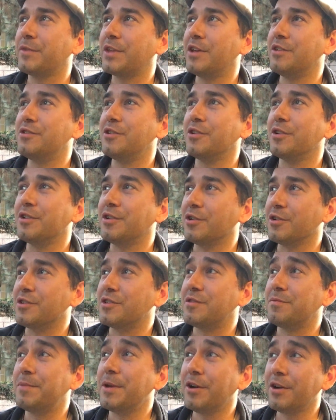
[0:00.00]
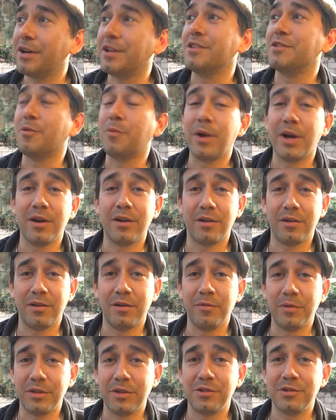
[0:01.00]
because your spirit is aware
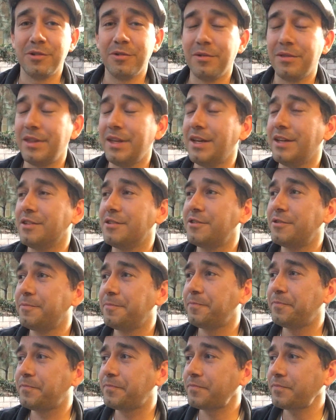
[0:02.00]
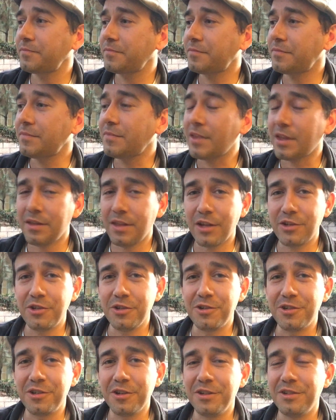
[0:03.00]
of what the truth is
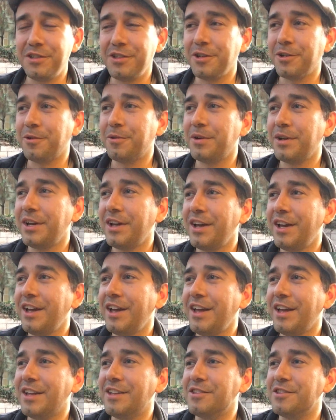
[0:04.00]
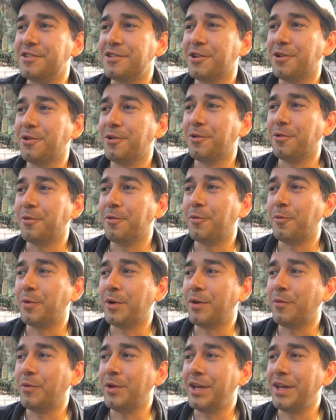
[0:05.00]
that you should do. And so
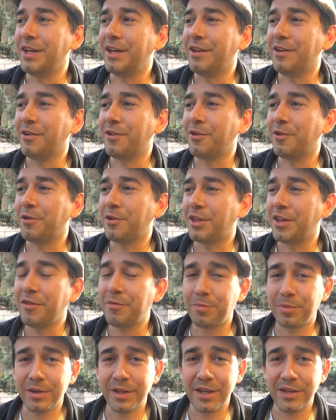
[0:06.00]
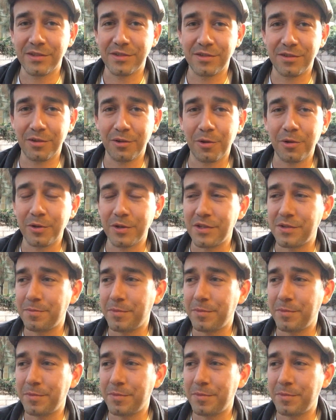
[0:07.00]
when we give place to the Holy